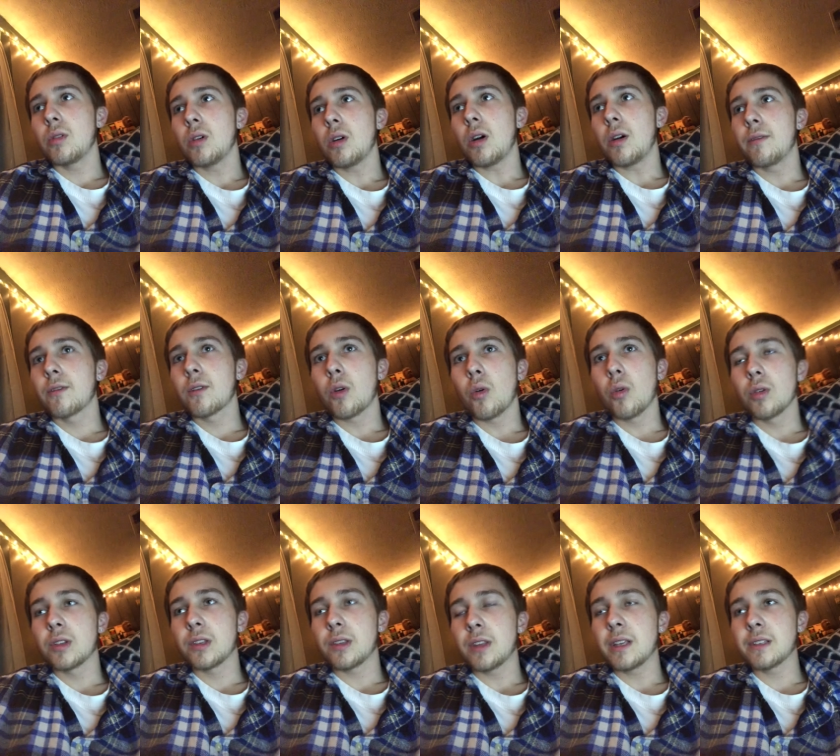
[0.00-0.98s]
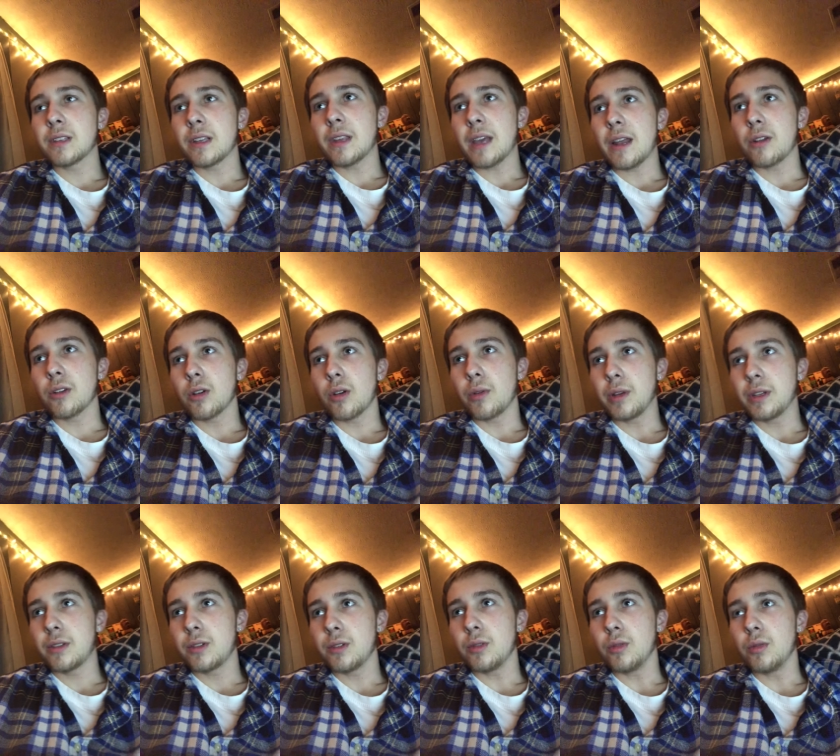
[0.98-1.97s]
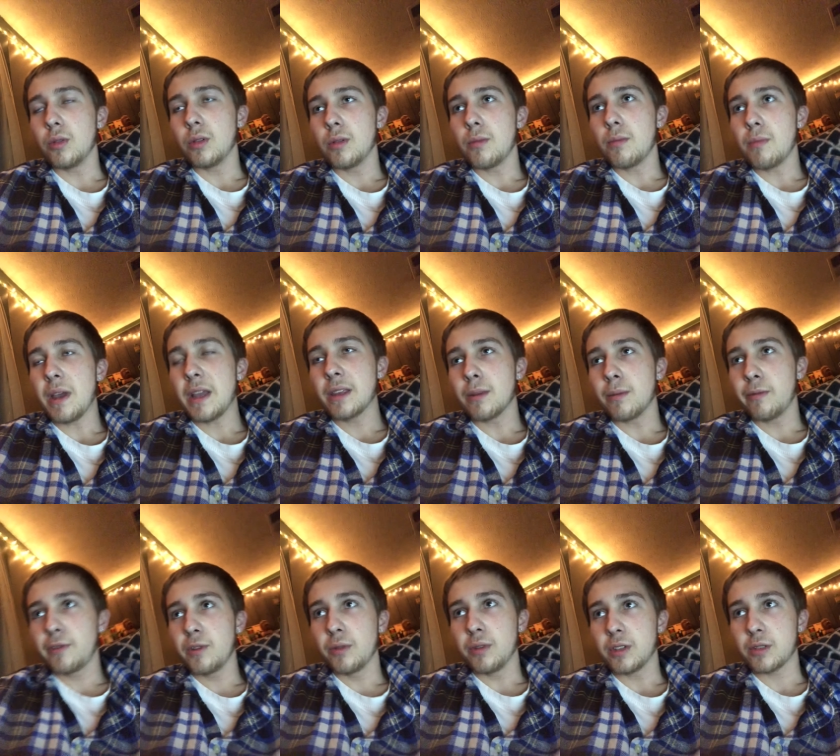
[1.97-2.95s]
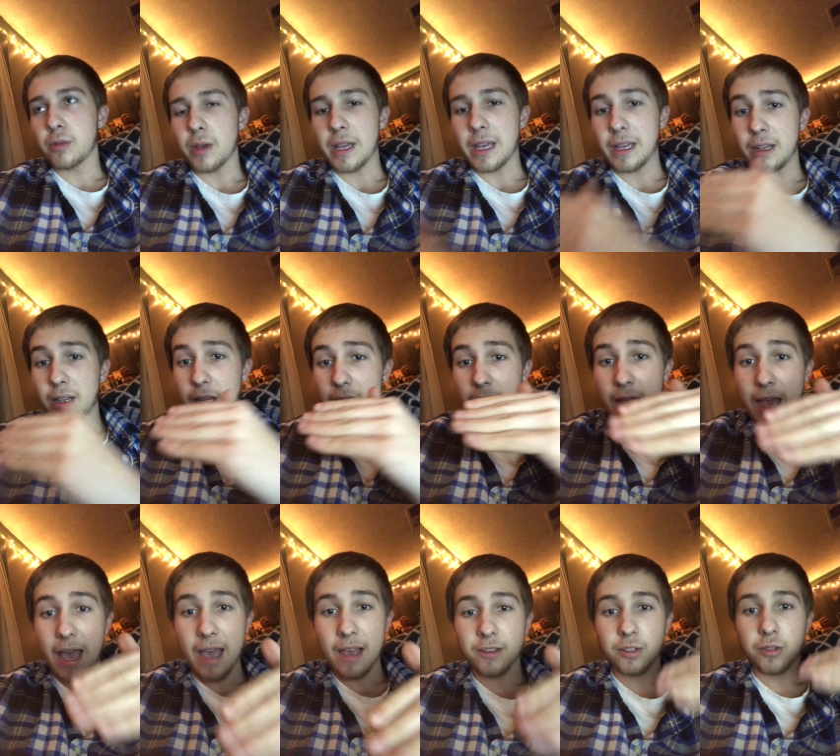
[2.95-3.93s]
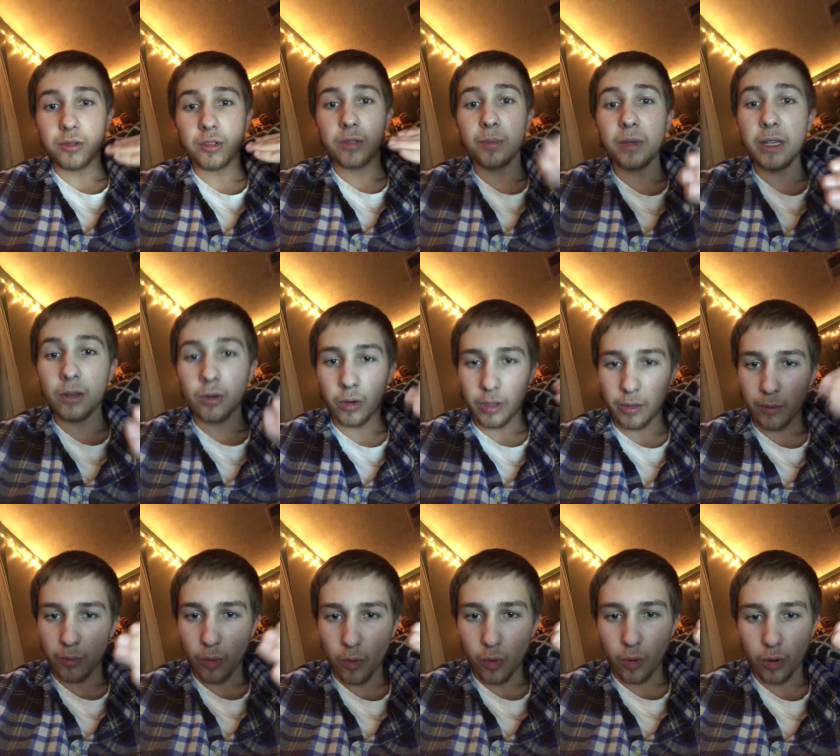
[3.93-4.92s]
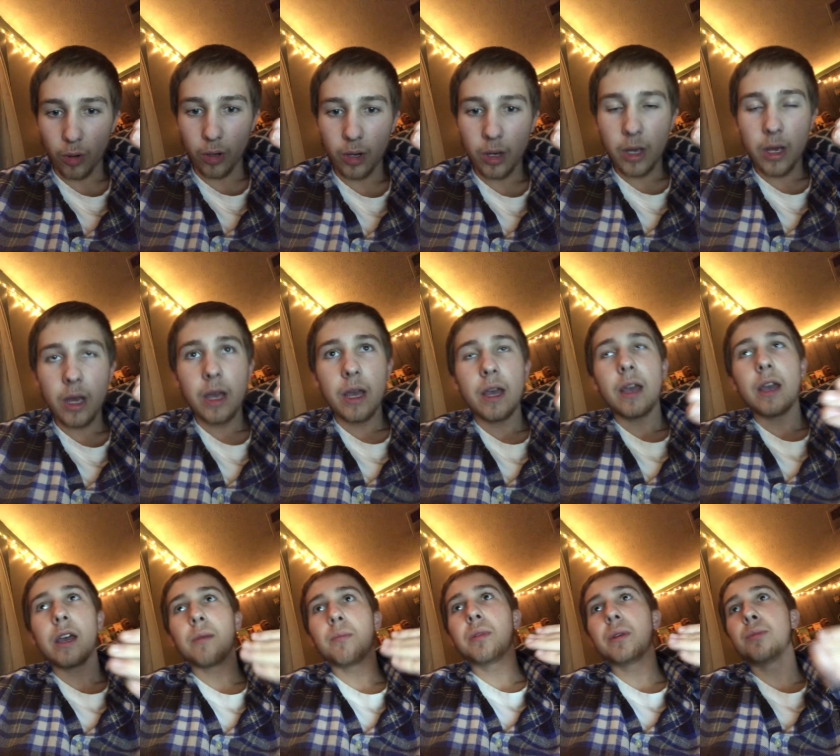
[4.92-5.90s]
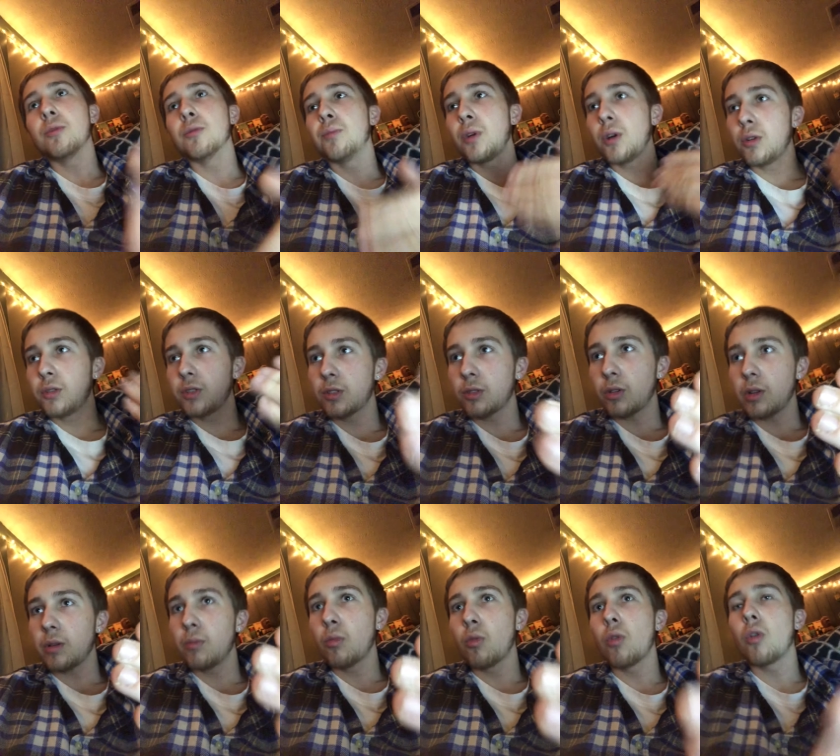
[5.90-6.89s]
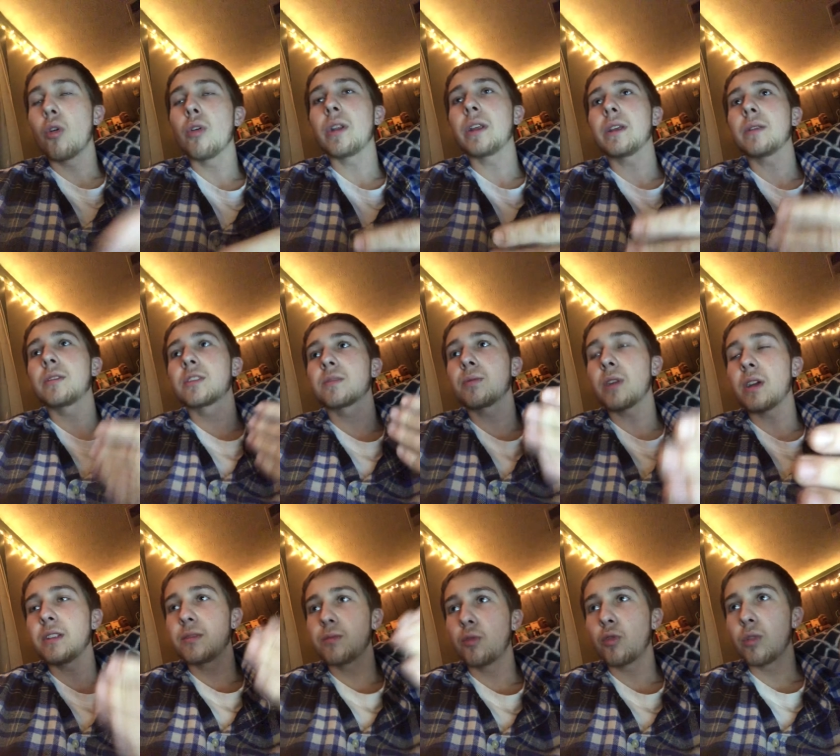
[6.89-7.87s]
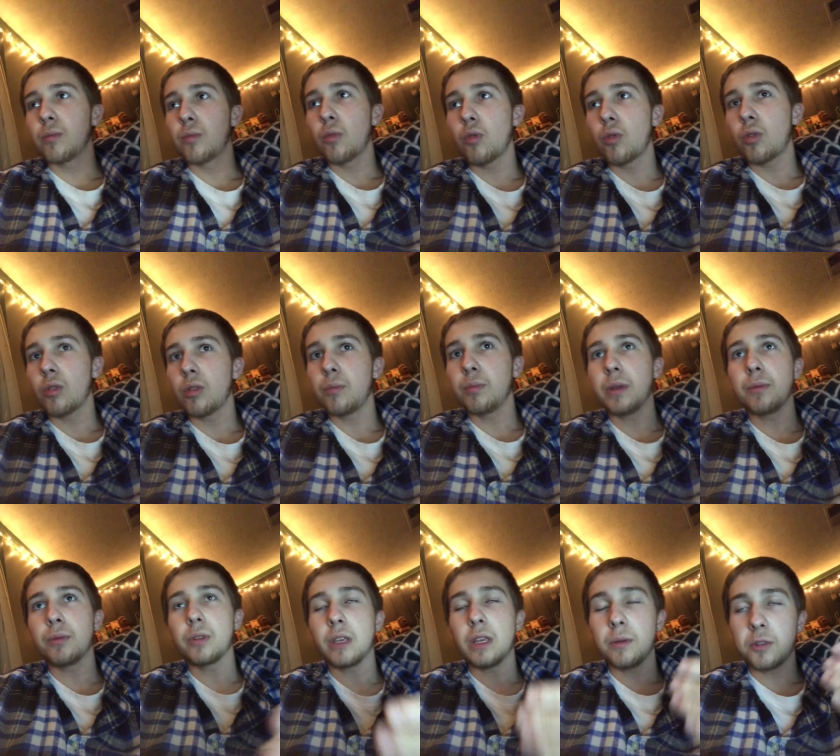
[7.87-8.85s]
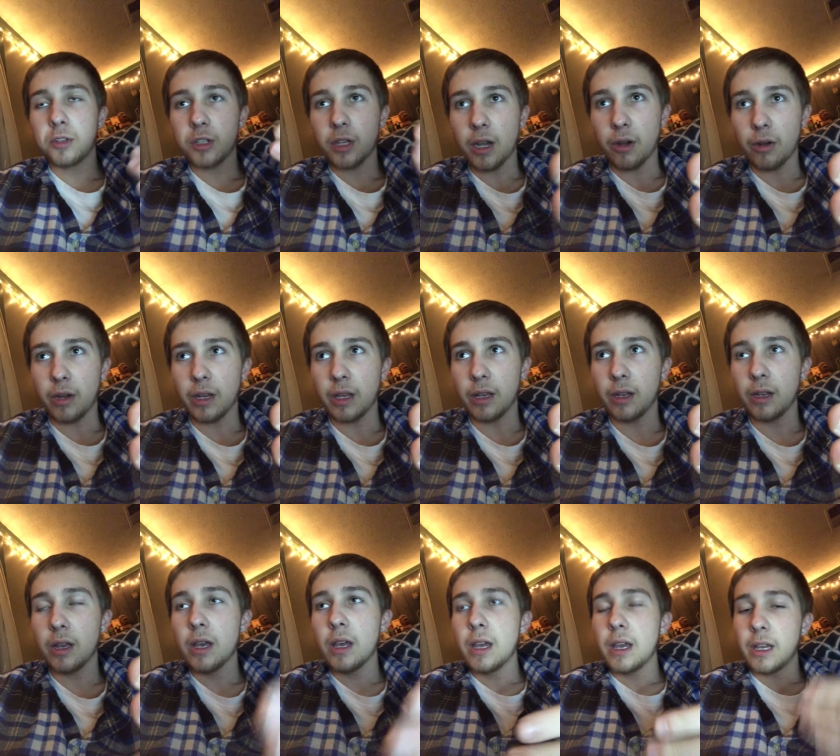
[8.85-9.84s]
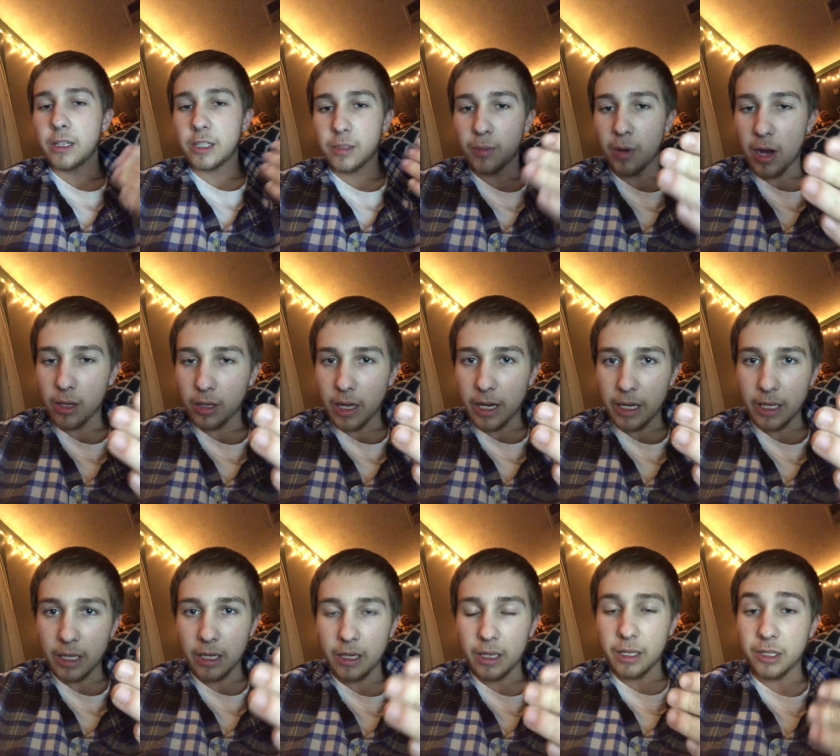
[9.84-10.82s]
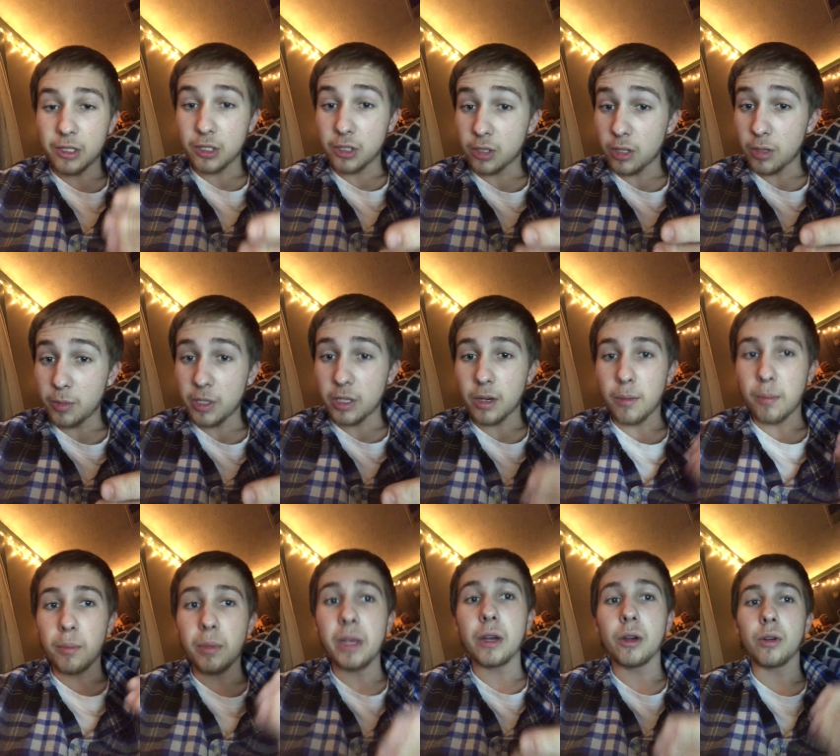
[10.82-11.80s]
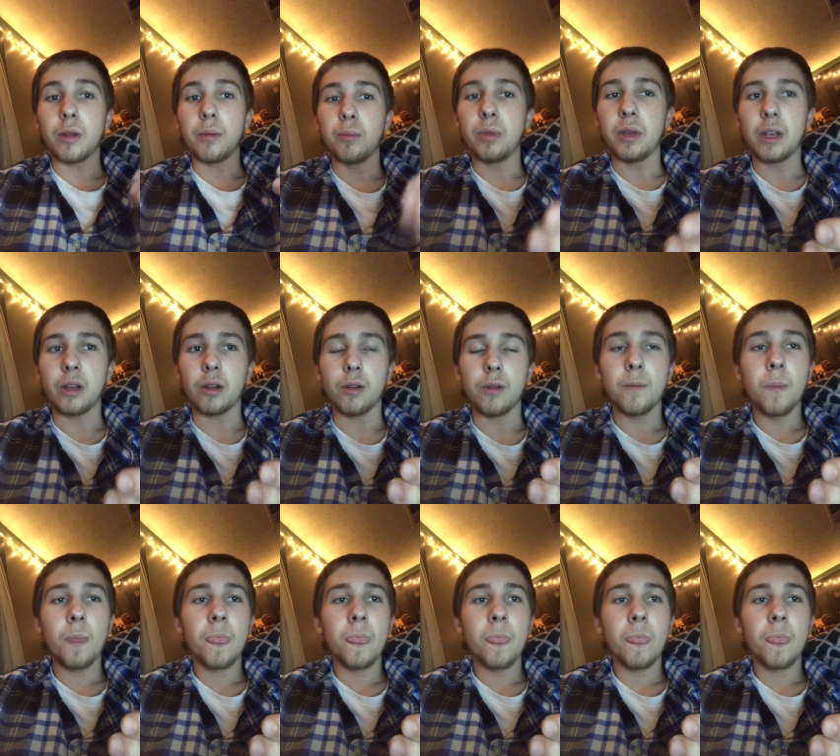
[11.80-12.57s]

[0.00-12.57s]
of course, things like that are going to make them feel this way. And then as you speak on it more, and people post on it more, and it spreads more and more, and people keep sharing it and spotlighting it, it's just going to become bigger and bigger.